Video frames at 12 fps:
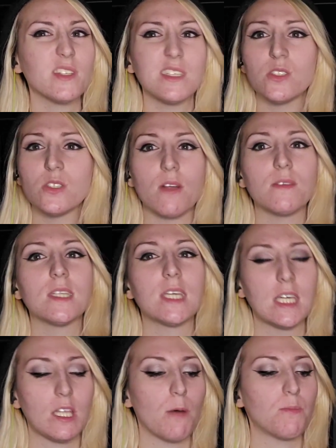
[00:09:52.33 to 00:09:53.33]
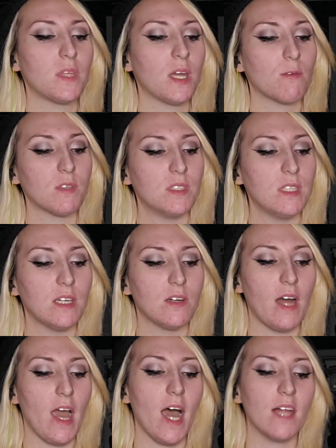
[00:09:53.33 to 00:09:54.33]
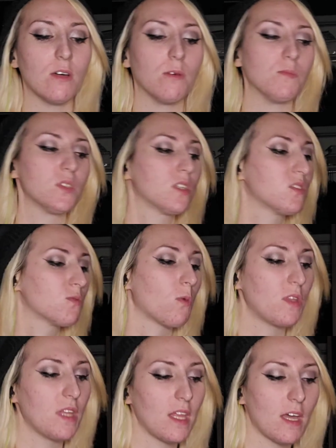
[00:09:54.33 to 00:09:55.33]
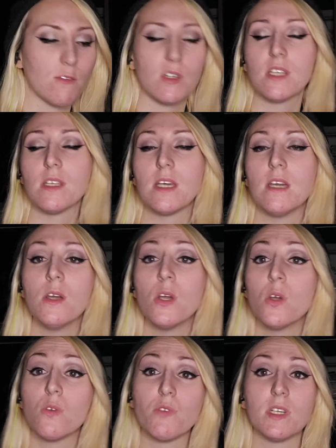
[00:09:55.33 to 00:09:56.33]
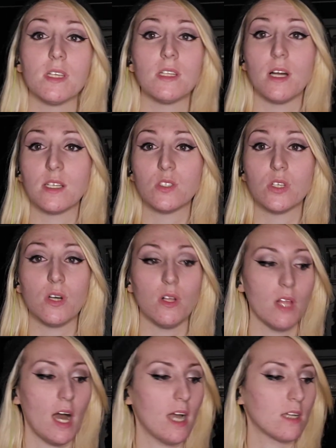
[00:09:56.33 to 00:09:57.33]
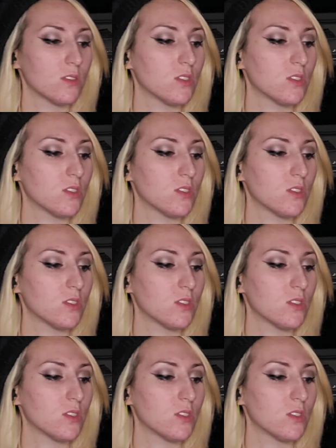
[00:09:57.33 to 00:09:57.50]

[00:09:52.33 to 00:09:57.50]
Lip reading: He's starting to get up there with Neil Adams as one that I really like to collect.